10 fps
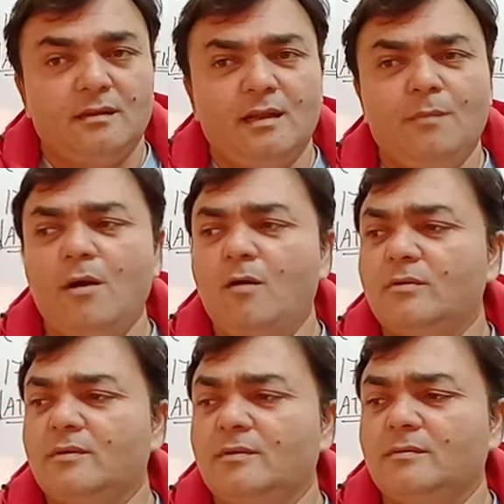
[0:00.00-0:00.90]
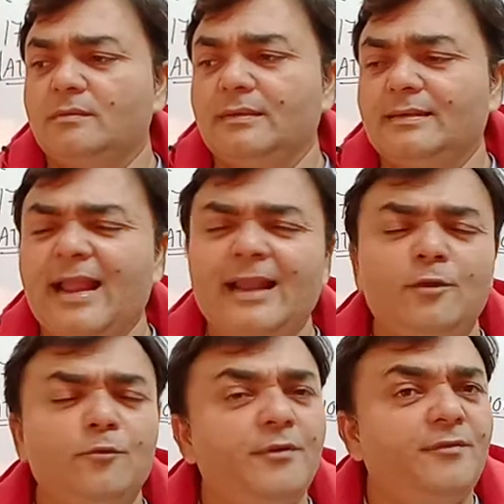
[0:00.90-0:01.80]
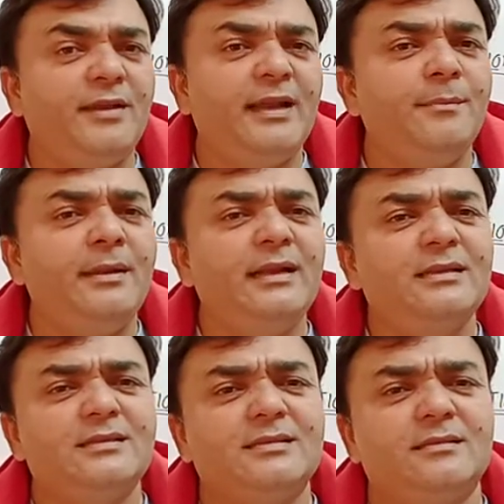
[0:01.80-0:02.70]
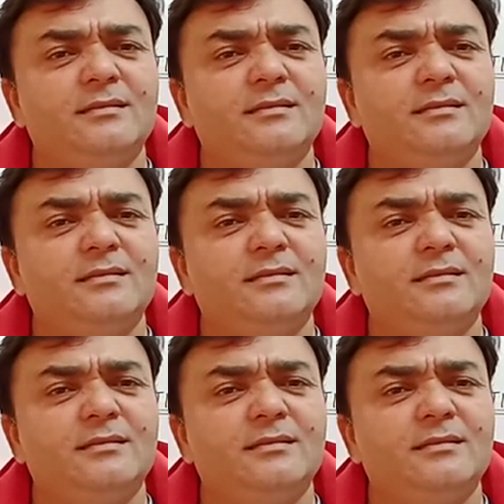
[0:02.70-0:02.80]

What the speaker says: about 10 to 15 minutes